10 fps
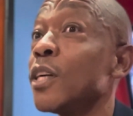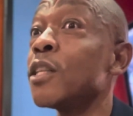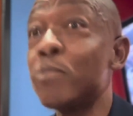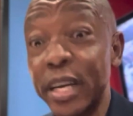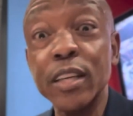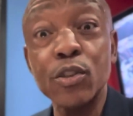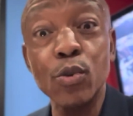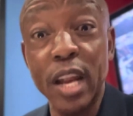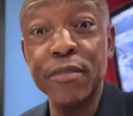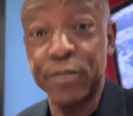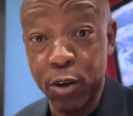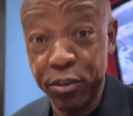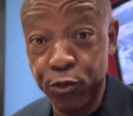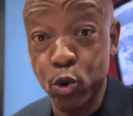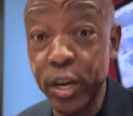It's better to love now.
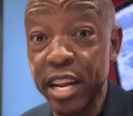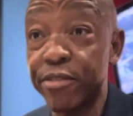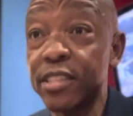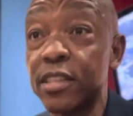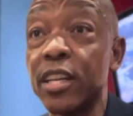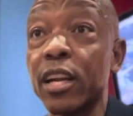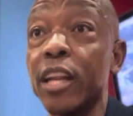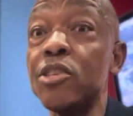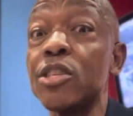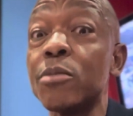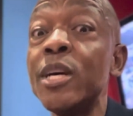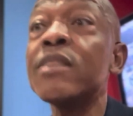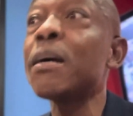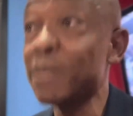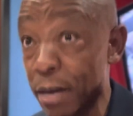If you're going to invest in a relationship,
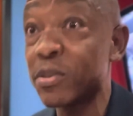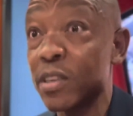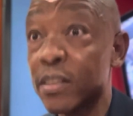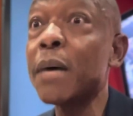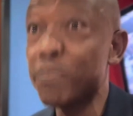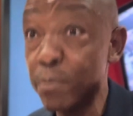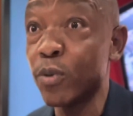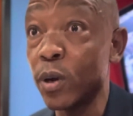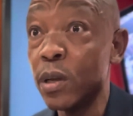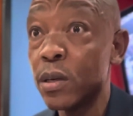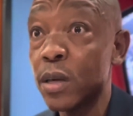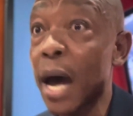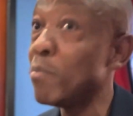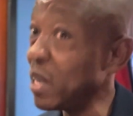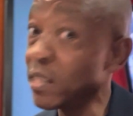sometimes some people
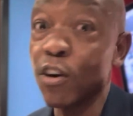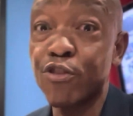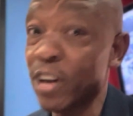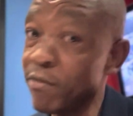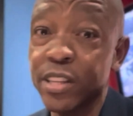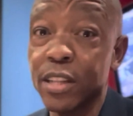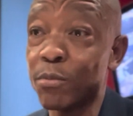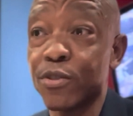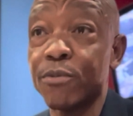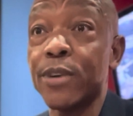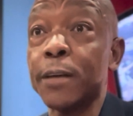are better off loving them from far.